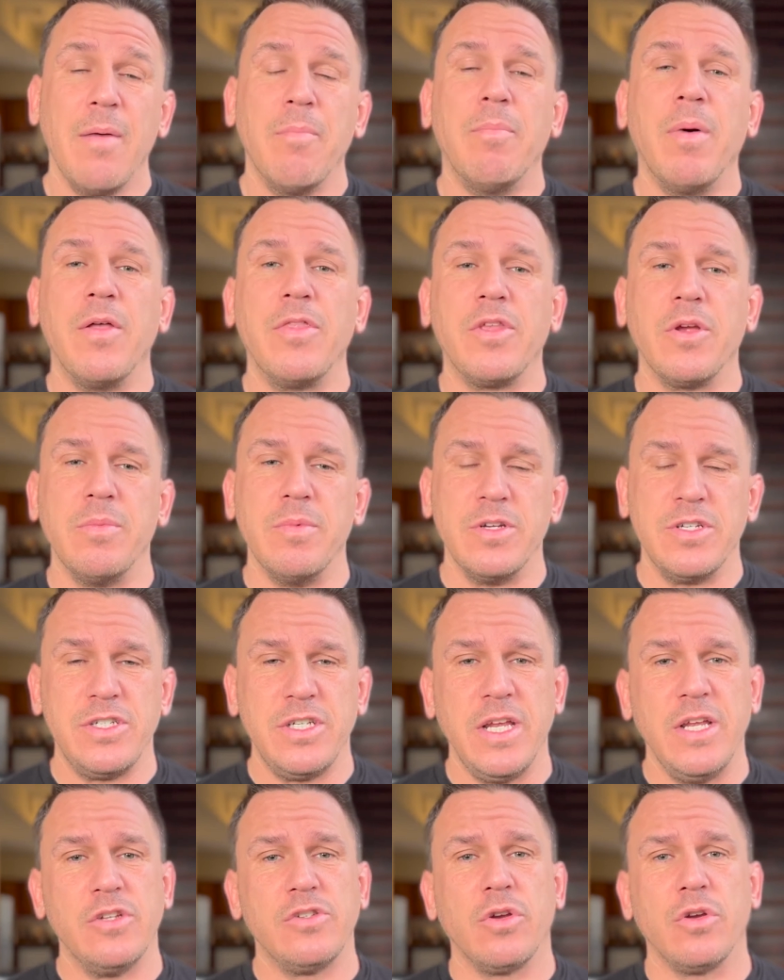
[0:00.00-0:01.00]
but their
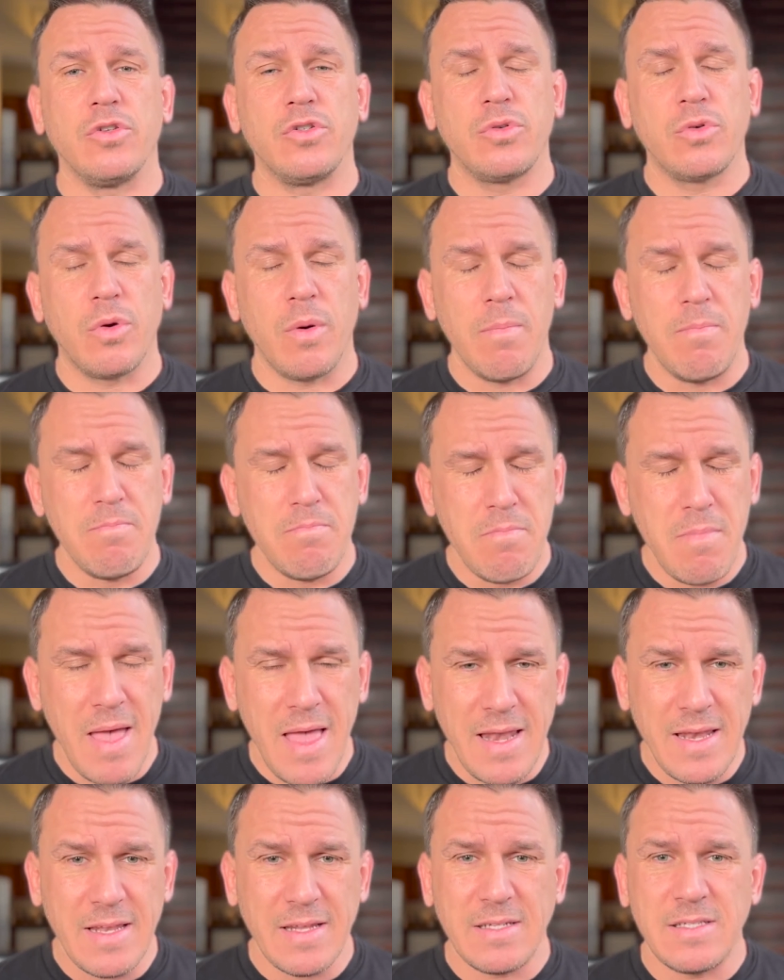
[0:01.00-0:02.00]
machines are
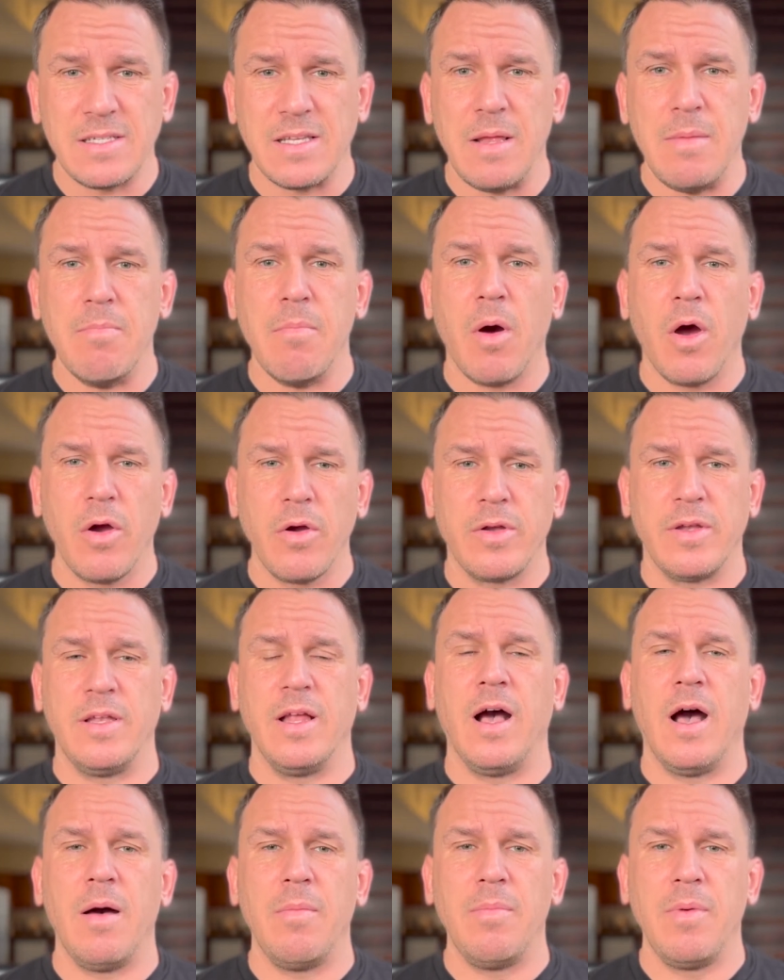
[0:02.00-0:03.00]
tremendously marked
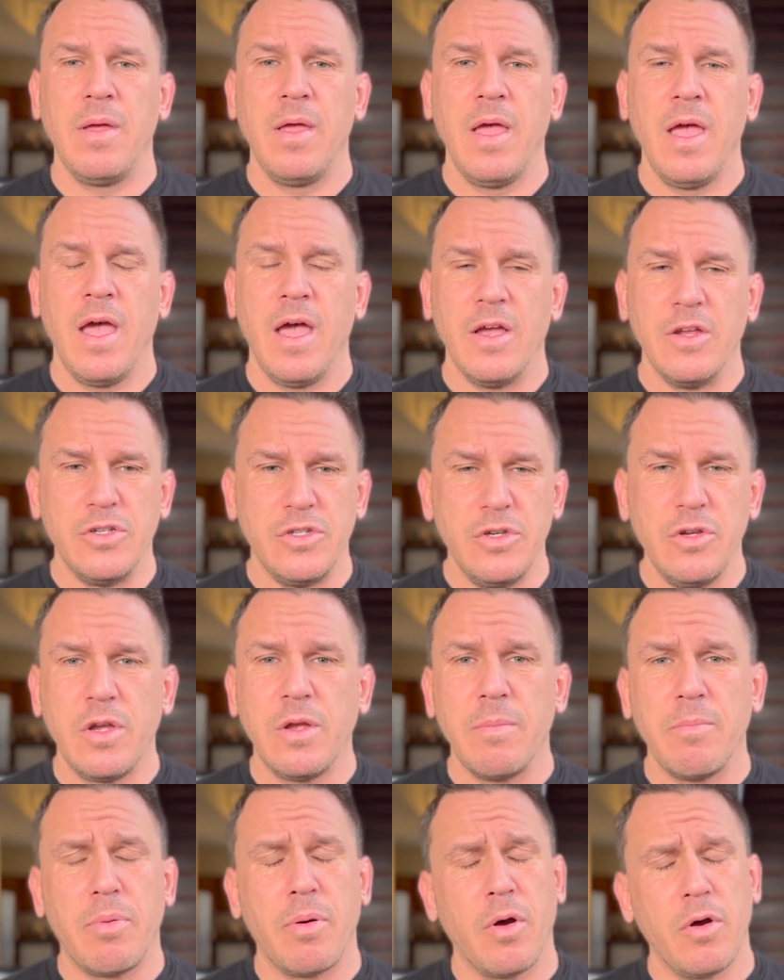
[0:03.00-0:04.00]
up as you
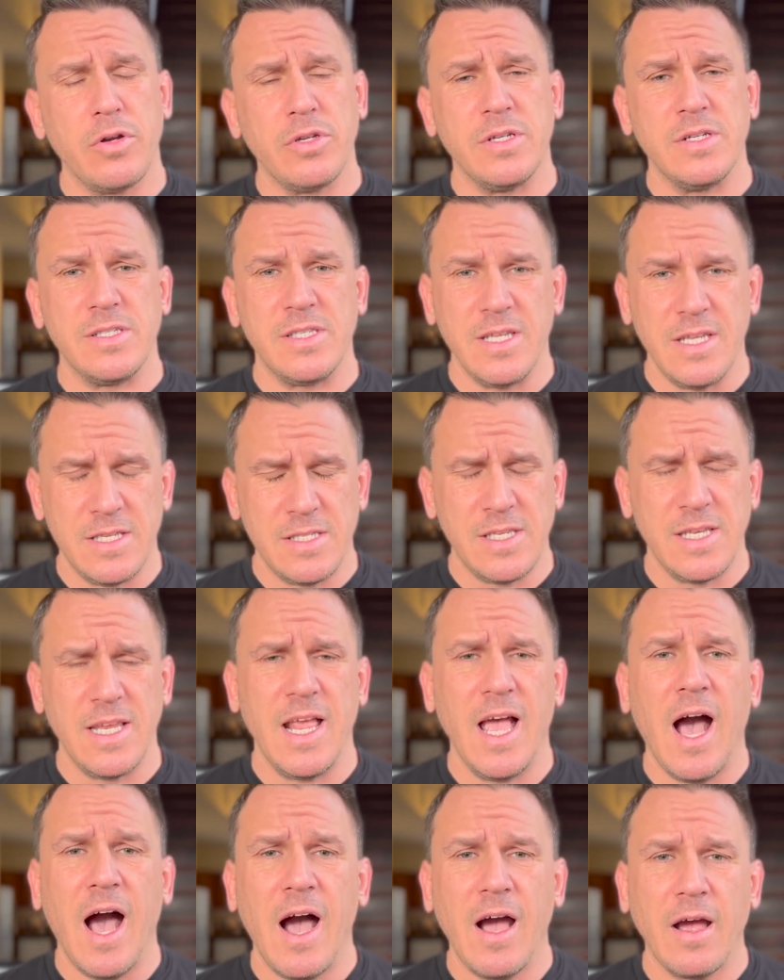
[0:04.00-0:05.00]
can purchase the
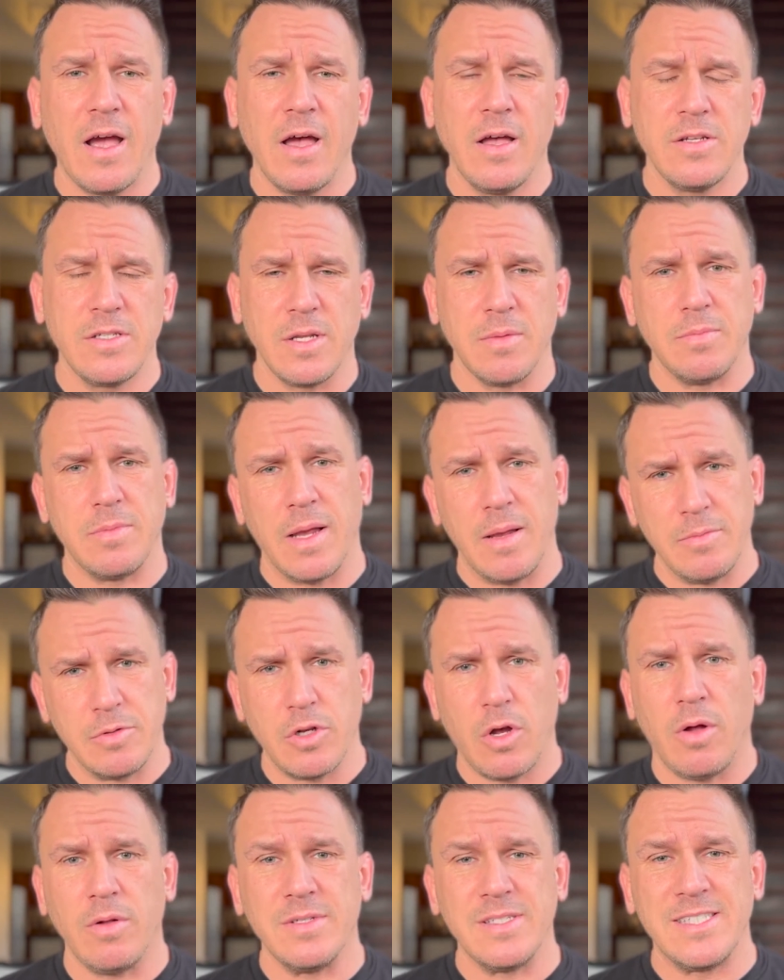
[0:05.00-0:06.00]
Seaga, sometimes
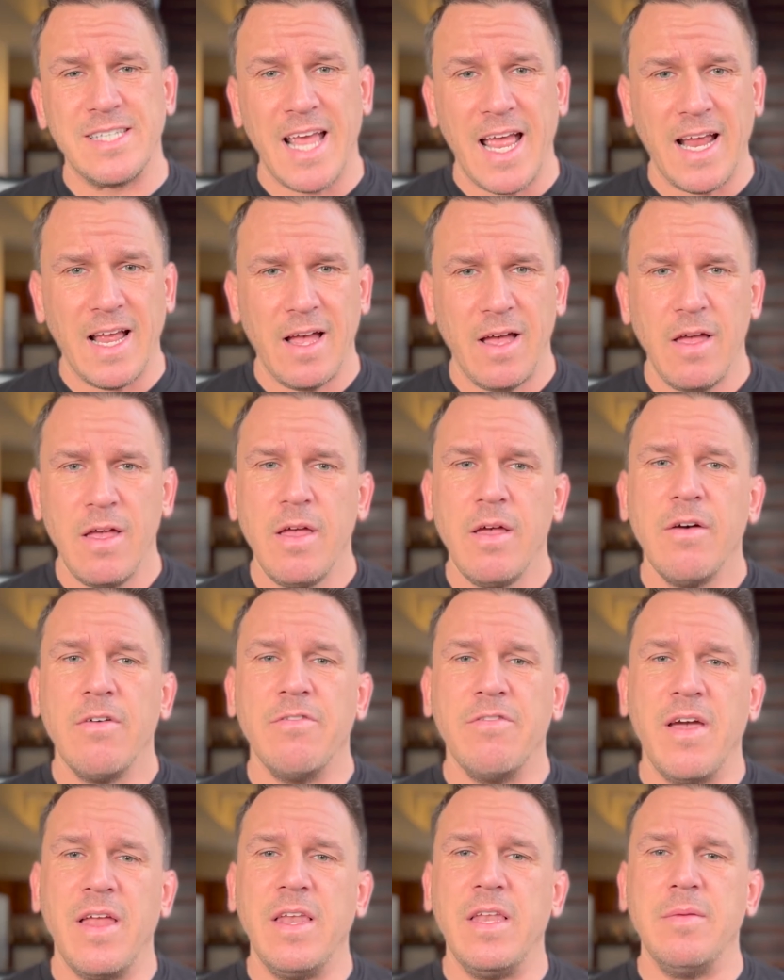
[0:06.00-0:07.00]
called Sega,
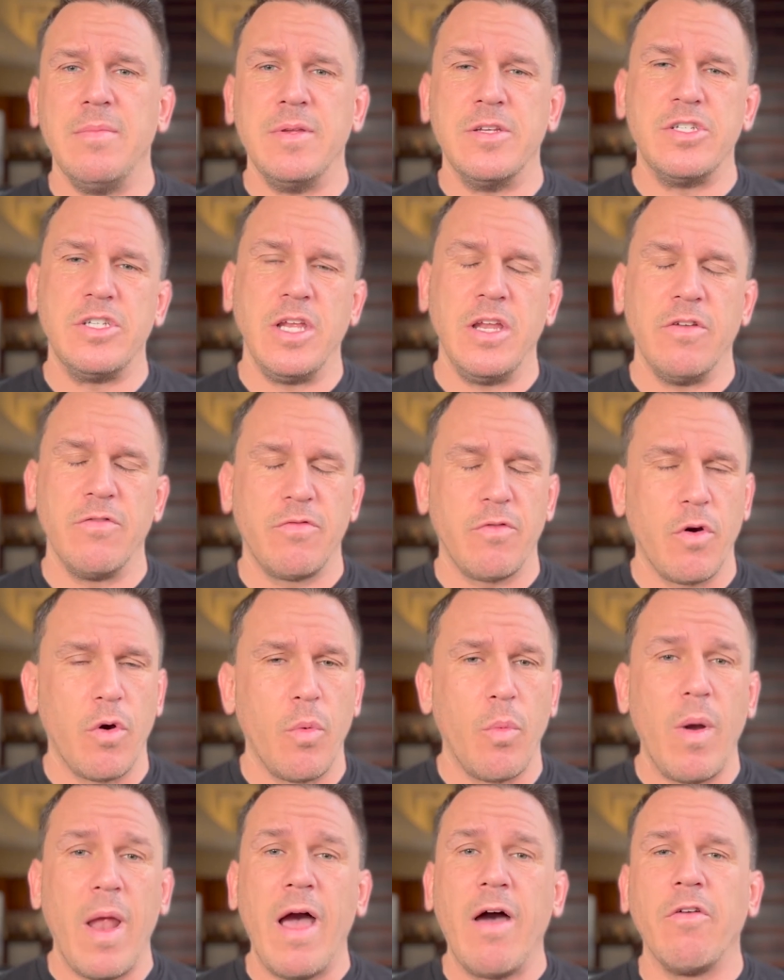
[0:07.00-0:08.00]
vending machine for
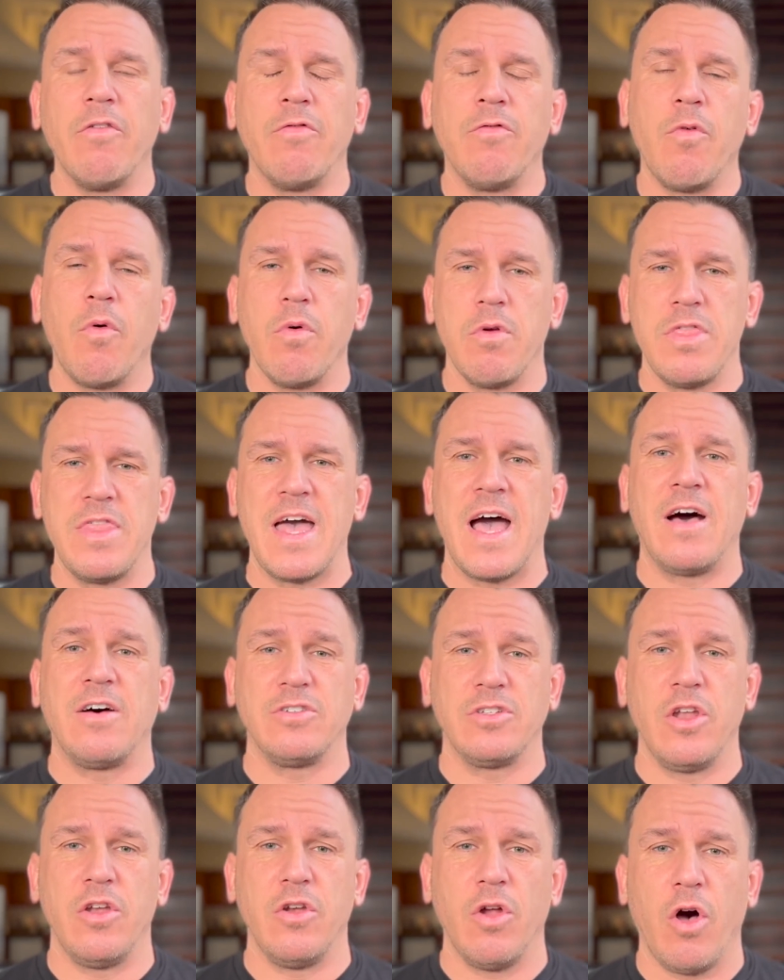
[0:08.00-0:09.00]
around
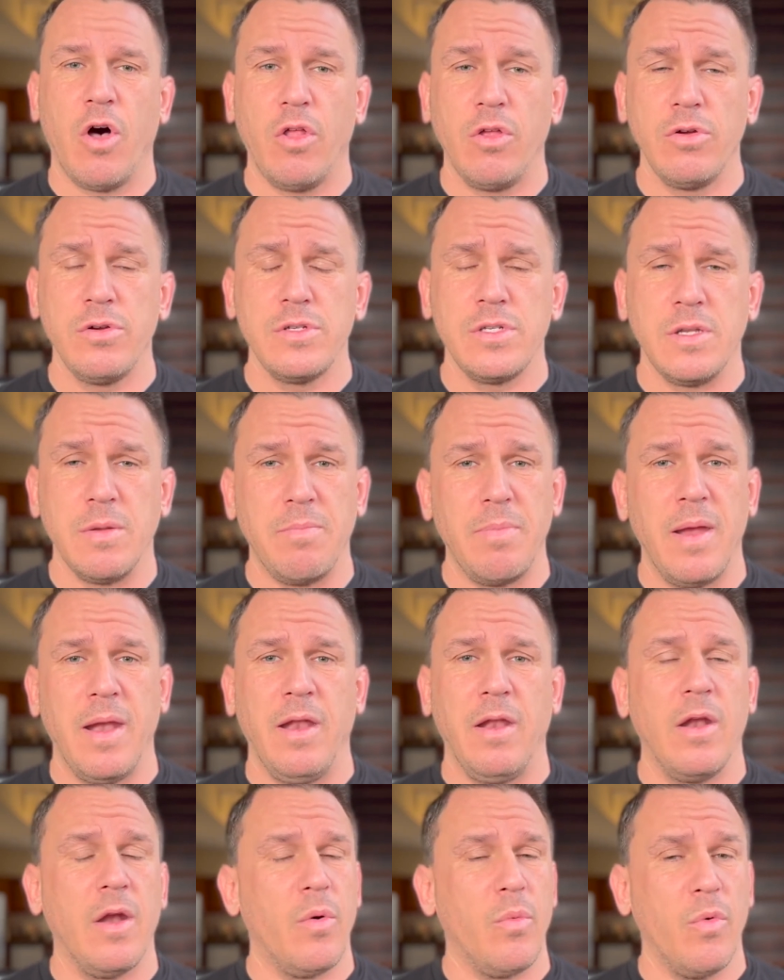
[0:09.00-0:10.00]
$4,000,
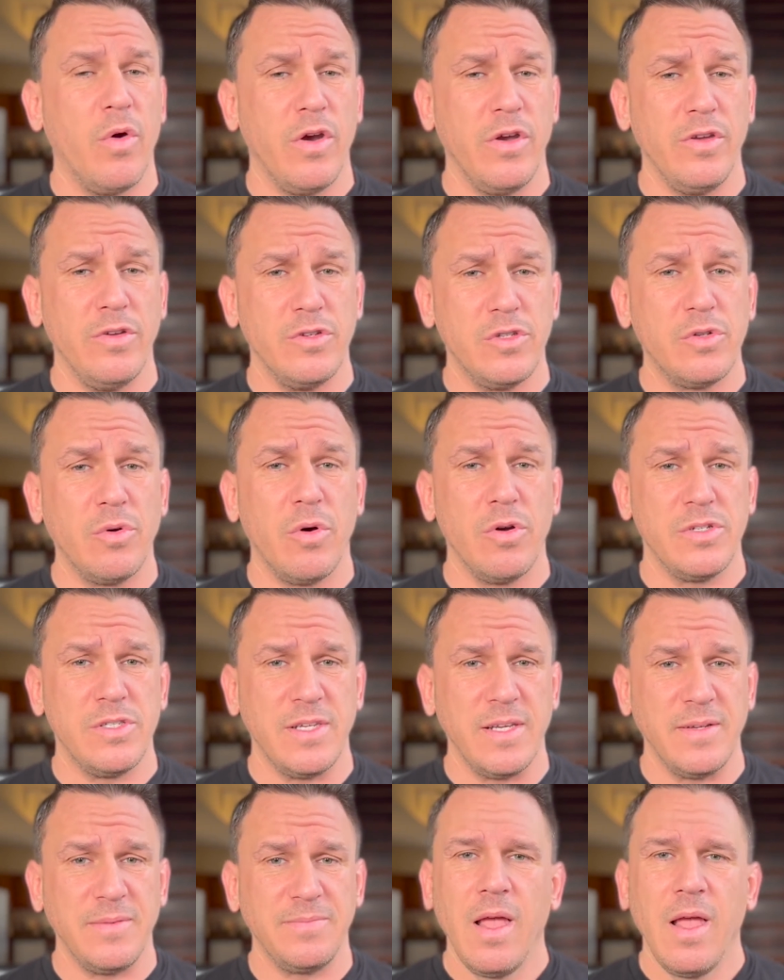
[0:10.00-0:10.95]
depending on where you source it.